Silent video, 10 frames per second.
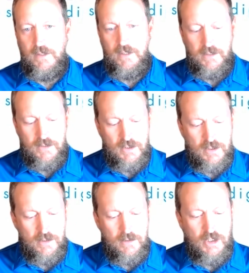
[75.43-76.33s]

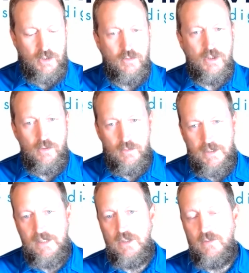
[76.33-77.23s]
is you do
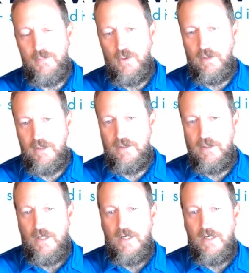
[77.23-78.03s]
need to put